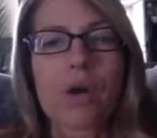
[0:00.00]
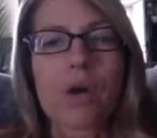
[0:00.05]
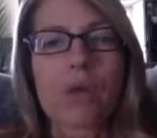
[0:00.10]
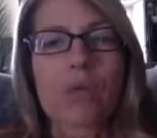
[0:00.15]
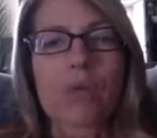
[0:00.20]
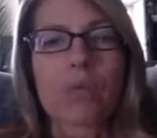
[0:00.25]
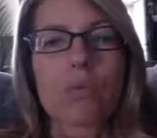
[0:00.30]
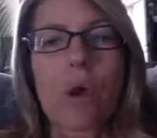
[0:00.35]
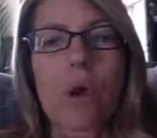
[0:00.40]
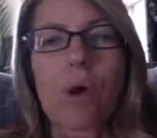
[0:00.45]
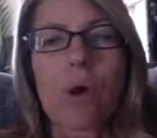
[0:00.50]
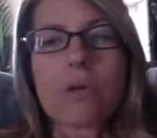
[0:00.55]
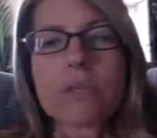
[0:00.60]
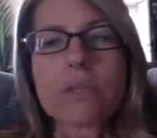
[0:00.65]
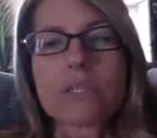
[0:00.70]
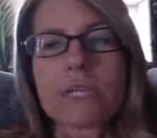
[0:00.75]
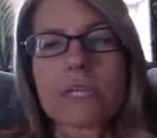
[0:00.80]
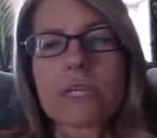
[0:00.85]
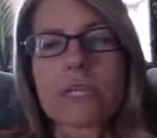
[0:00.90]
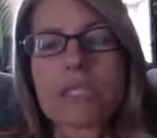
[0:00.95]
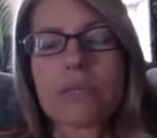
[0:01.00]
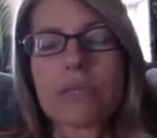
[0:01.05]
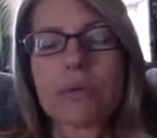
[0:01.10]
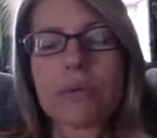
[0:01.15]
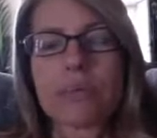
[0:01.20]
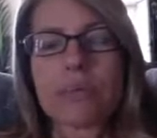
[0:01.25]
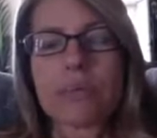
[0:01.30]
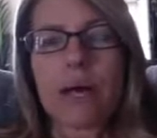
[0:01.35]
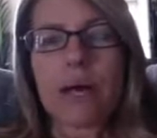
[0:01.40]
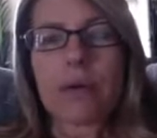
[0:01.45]
Rolls into
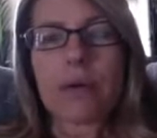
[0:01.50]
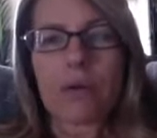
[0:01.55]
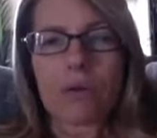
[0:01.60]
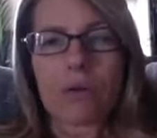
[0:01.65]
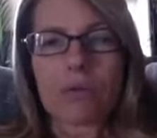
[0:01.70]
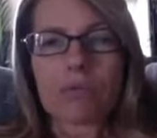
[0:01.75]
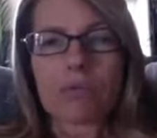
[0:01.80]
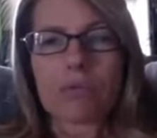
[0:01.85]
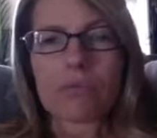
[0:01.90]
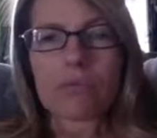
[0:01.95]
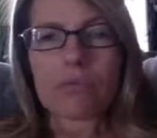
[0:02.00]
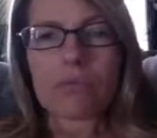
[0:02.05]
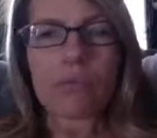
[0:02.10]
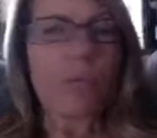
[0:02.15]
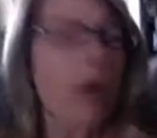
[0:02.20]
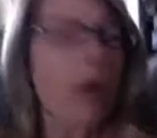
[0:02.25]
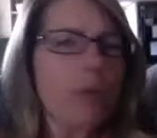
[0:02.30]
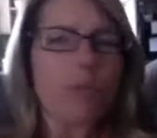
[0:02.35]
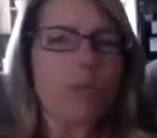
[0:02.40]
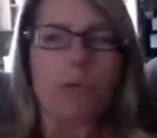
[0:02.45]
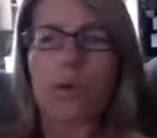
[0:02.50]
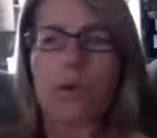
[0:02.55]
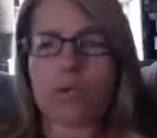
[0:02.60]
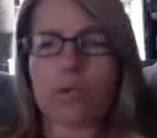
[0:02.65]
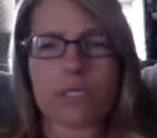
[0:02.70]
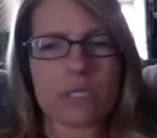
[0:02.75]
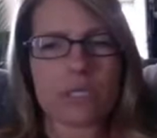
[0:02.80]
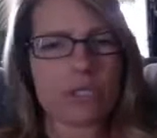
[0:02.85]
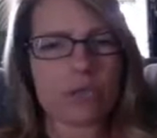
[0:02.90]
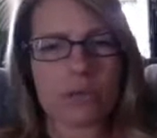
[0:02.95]
a puddle. What
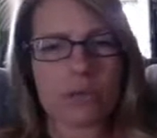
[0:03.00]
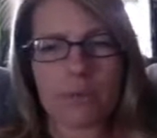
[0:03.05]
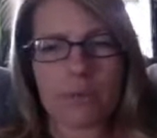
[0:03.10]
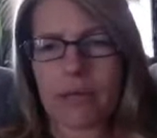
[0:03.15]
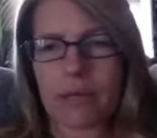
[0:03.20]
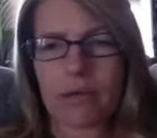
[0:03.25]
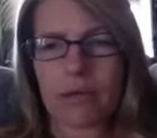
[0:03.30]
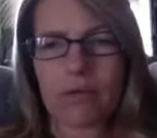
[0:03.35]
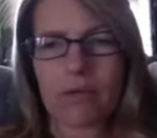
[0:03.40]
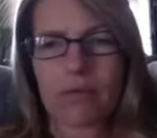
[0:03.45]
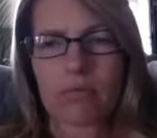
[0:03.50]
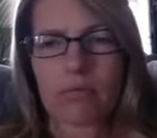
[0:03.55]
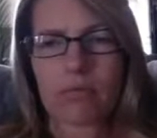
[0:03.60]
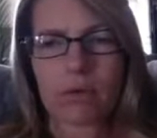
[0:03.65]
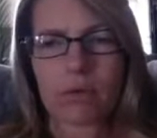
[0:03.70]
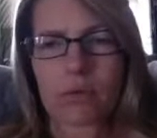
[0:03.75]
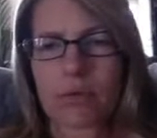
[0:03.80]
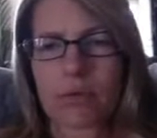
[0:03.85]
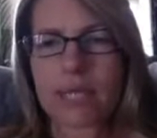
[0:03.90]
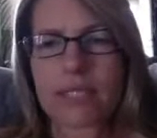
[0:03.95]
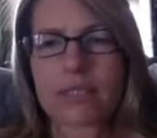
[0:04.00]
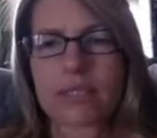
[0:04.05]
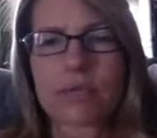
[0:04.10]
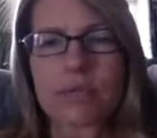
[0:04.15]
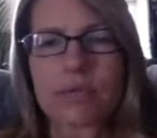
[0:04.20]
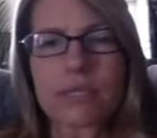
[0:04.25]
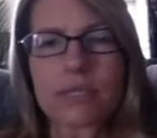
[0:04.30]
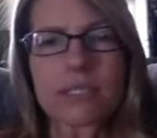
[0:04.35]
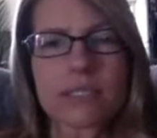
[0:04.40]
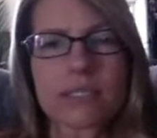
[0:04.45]
rolls into a puddle? Okay, so
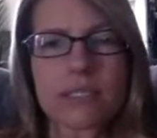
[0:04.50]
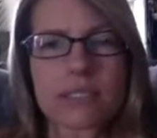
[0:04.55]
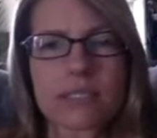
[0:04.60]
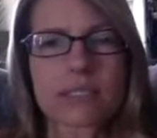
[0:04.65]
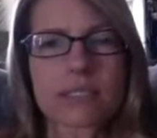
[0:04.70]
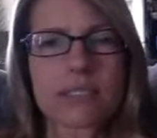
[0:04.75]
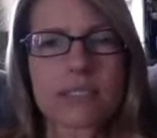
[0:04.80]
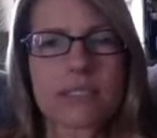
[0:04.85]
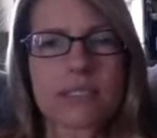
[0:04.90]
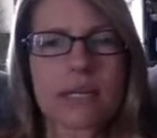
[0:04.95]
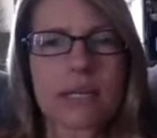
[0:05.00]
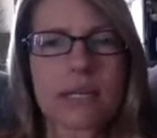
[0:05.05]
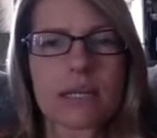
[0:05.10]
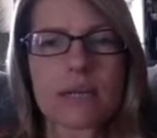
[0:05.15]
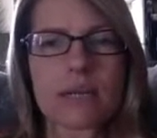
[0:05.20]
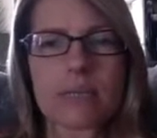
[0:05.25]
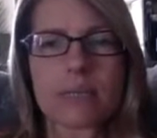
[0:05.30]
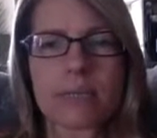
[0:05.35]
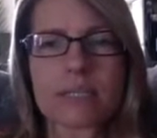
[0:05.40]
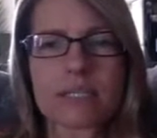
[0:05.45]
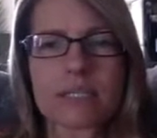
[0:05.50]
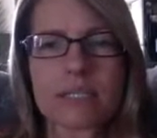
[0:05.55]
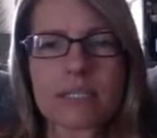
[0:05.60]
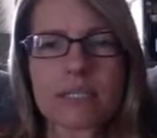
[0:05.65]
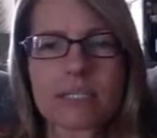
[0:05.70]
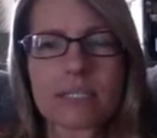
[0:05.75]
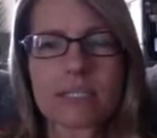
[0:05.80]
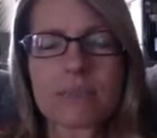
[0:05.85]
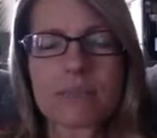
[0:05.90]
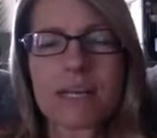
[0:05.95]
this sentence is an incomplete
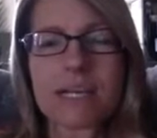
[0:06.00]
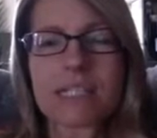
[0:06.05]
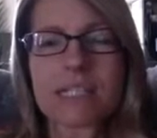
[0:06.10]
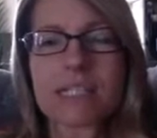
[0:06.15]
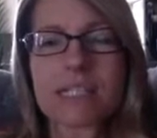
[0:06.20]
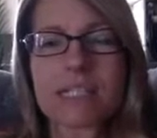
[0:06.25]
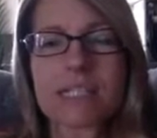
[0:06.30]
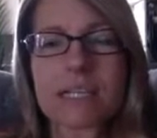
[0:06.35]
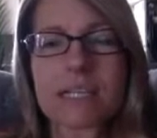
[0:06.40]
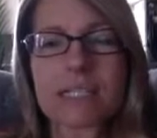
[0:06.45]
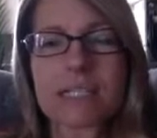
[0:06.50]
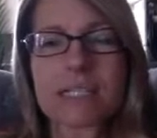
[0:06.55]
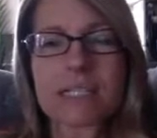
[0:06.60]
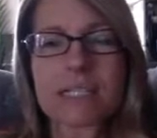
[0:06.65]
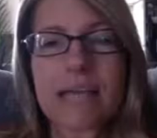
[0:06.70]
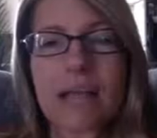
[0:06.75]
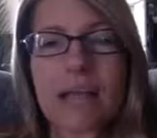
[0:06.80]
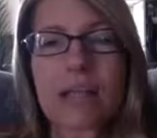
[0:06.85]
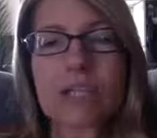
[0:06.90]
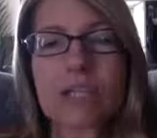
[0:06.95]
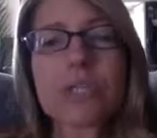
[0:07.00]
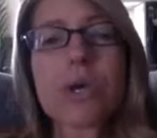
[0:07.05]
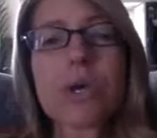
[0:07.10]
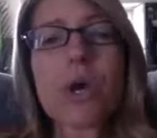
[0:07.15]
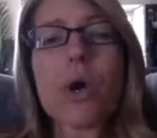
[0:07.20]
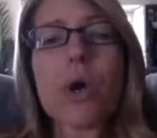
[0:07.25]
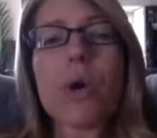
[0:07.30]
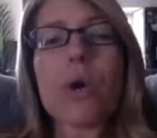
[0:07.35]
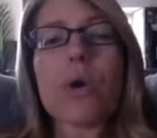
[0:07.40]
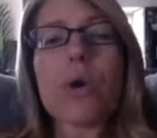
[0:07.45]
sentence because it doesn't tell us
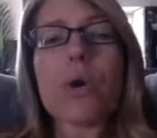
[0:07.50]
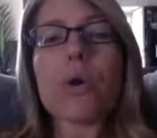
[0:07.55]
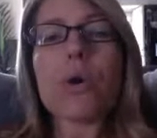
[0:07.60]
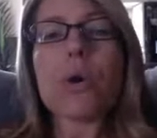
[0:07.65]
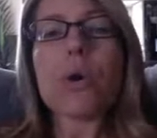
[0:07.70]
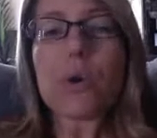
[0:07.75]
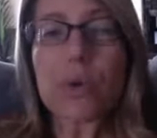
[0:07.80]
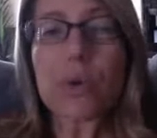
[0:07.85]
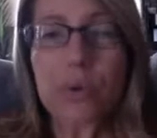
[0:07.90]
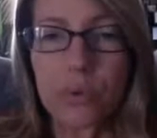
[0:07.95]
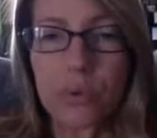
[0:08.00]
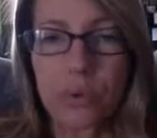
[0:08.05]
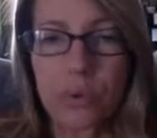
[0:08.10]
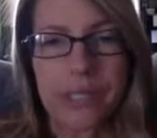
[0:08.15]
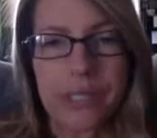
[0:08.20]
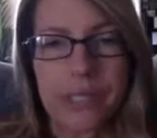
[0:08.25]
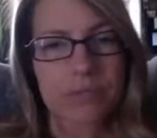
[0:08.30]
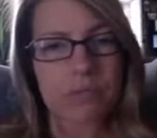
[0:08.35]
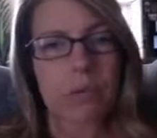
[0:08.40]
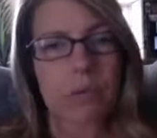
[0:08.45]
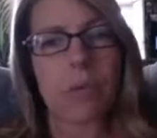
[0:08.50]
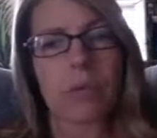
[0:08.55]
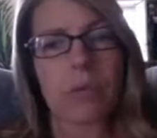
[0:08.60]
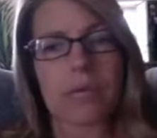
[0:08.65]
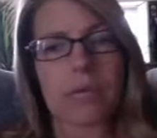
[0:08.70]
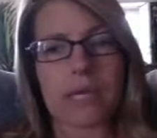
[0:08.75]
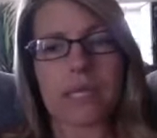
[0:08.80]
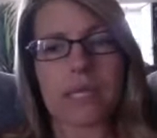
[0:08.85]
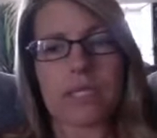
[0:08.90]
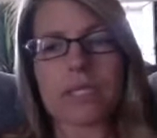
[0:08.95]
who is
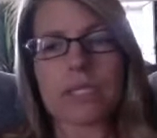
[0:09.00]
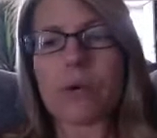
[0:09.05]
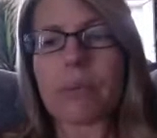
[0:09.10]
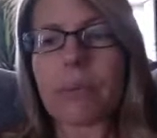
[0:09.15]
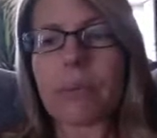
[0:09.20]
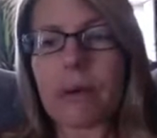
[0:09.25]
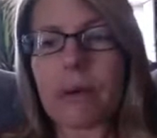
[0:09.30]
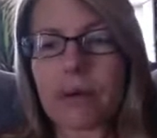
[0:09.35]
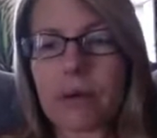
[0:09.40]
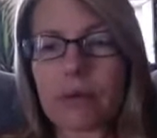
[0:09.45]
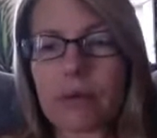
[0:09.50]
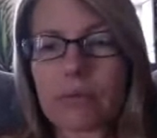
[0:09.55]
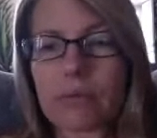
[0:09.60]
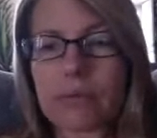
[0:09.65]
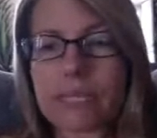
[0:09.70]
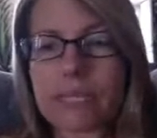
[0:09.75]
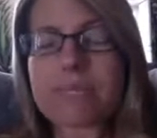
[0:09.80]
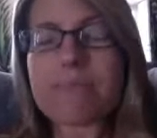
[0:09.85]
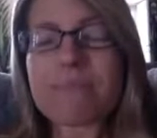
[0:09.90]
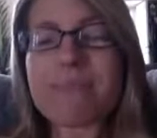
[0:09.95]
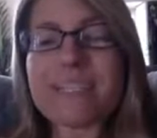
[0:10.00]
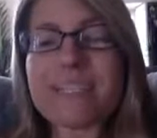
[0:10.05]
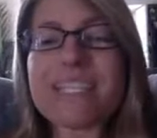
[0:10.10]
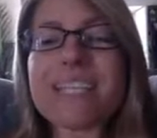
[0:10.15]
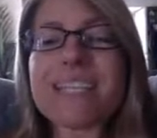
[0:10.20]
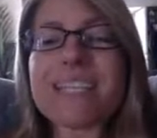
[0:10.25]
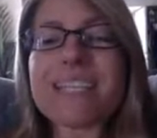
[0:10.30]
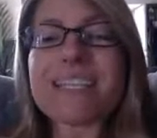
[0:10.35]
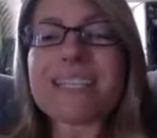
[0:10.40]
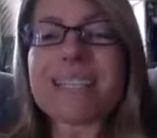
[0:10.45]
rolling into a puddle. It's
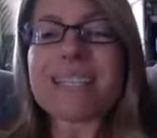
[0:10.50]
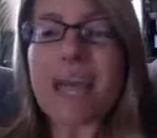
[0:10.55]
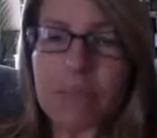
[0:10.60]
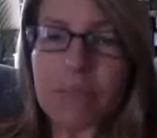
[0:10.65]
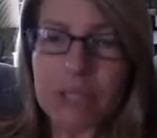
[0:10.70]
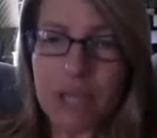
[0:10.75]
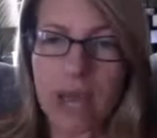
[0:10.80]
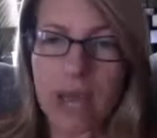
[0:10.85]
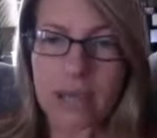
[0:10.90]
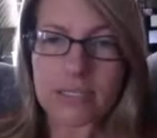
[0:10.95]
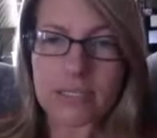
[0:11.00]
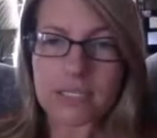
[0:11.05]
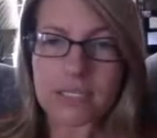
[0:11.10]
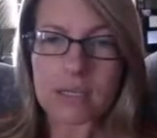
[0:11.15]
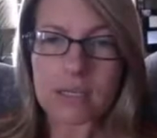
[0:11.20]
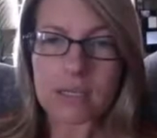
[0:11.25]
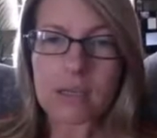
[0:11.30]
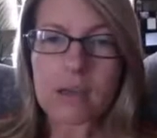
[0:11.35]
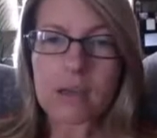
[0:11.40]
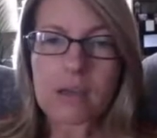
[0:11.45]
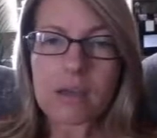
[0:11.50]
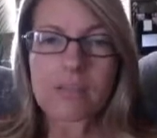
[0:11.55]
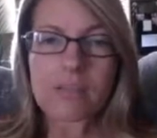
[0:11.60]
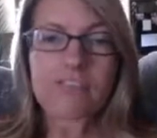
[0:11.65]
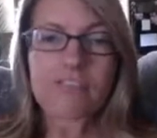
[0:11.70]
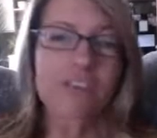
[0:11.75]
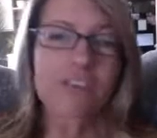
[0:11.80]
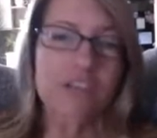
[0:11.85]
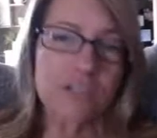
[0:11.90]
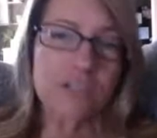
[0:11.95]
missing the subject. The
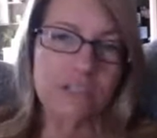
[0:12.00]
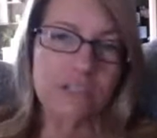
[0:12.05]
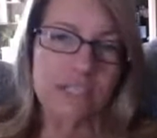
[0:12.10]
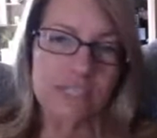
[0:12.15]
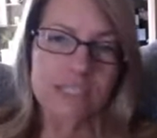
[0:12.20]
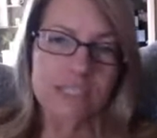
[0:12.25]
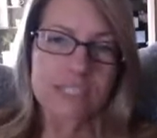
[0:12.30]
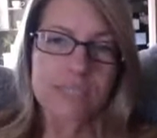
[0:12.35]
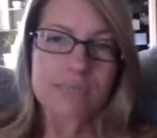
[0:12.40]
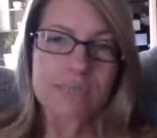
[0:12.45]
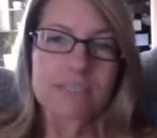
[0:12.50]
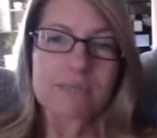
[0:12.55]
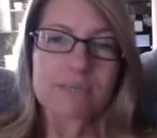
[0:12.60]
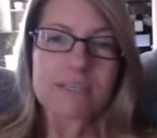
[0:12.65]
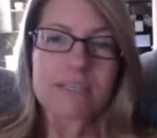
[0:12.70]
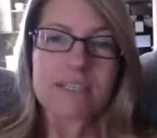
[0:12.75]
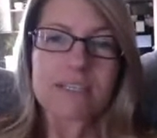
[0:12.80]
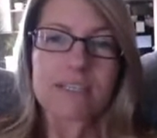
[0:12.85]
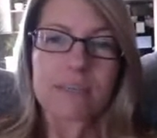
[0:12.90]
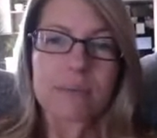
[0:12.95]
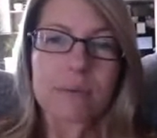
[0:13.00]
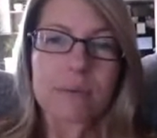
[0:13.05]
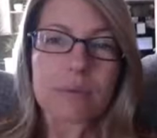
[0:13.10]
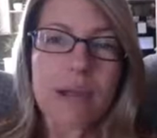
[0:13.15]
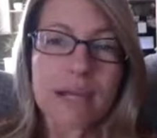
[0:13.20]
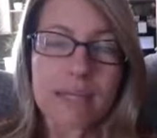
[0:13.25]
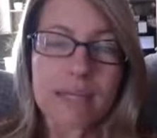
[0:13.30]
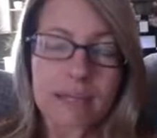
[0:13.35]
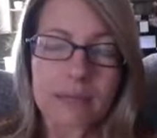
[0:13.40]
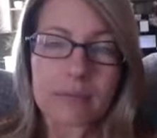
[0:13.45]
first sentence was missing the
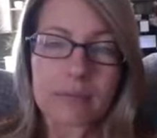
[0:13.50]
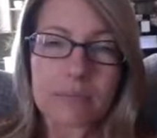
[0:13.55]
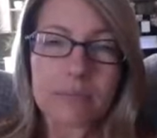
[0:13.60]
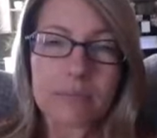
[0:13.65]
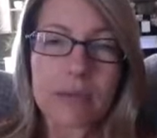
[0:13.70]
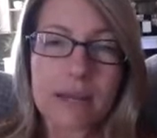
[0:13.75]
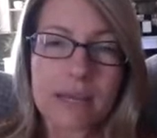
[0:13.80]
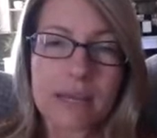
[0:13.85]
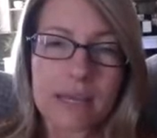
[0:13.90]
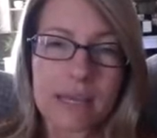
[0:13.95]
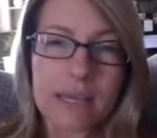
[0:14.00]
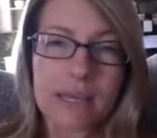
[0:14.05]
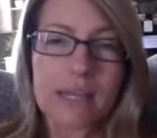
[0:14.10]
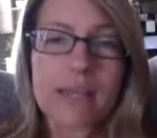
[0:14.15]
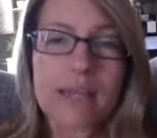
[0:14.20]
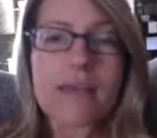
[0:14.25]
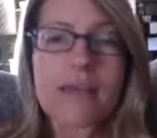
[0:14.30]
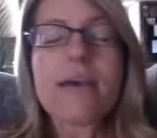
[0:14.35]
predicate.